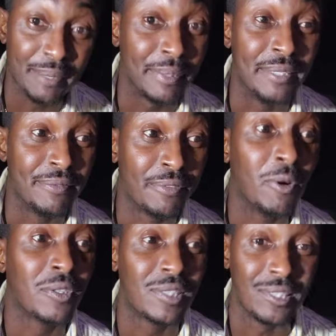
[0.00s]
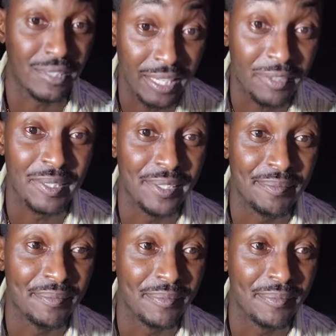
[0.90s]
I mean, folks just literally.